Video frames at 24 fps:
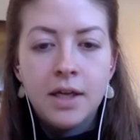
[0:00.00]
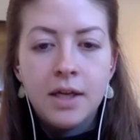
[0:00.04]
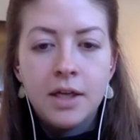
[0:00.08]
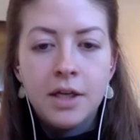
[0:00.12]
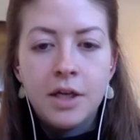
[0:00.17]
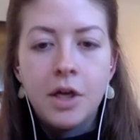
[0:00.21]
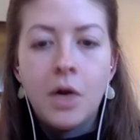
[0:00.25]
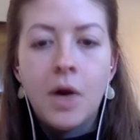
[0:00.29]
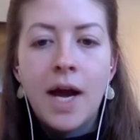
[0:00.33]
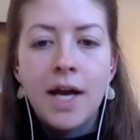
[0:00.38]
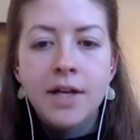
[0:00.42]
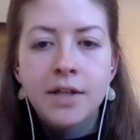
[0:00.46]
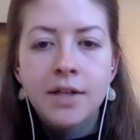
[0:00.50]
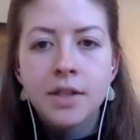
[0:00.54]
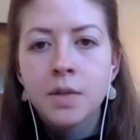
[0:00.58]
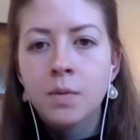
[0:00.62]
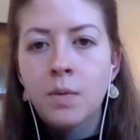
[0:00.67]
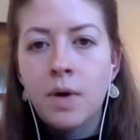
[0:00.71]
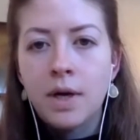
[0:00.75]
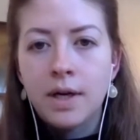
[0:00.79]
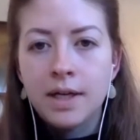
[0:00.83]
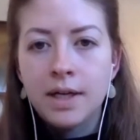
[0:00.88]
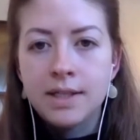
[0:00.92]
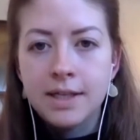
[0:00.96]
I just
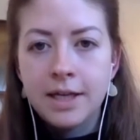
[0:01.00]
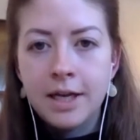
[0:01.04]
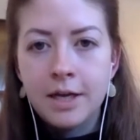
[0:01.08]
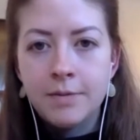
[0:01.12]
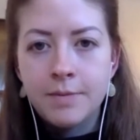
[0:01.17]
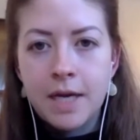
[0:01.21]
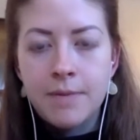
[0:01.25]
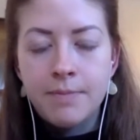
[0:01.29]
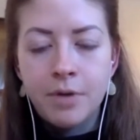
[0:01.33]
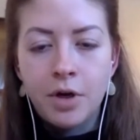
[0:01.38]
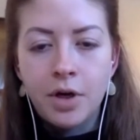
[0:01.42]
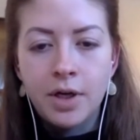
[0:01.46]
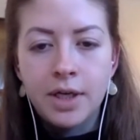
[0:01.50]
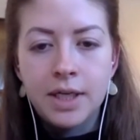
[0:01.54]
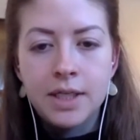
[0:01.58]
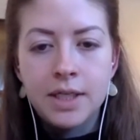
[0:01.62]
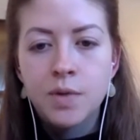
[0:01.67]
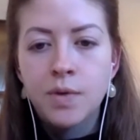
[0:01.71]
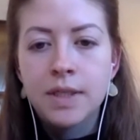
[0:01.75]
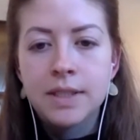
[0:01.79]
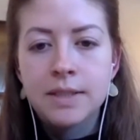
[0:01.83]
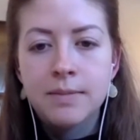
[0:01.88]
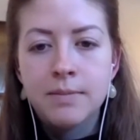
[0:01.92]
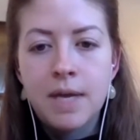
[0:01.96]
wanted to get my book
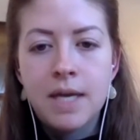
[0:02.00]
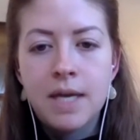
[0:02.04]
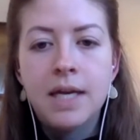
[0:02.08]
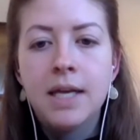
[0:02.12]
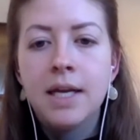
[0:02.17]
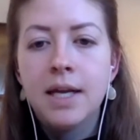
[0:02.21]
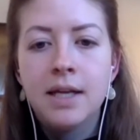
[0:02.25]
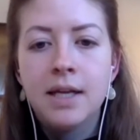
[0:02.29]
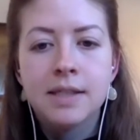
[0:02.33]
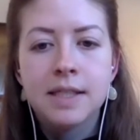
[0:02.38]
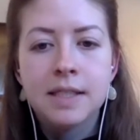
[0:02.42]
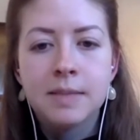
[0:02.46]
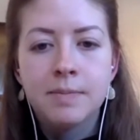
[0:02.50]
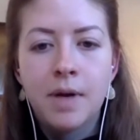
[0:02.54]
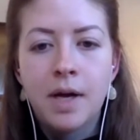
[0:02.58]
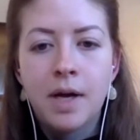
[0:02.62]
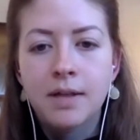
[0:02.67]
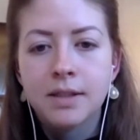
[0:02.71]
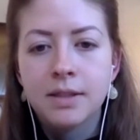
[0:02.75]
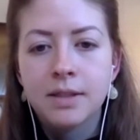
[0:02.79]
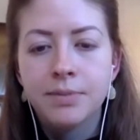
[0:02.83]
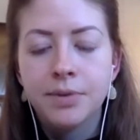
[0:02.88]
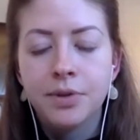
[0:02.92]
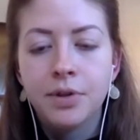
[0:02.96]
into as many hands as
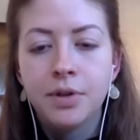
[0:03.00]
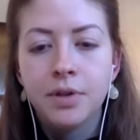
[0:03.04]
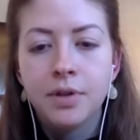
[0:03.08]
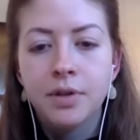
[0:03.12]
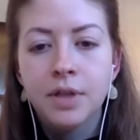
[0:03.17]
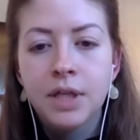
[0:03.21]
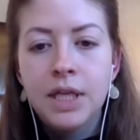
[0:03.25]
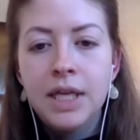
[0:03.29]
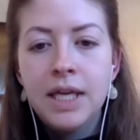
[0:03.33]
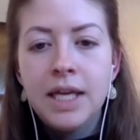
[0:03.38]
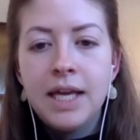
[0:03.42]
possible.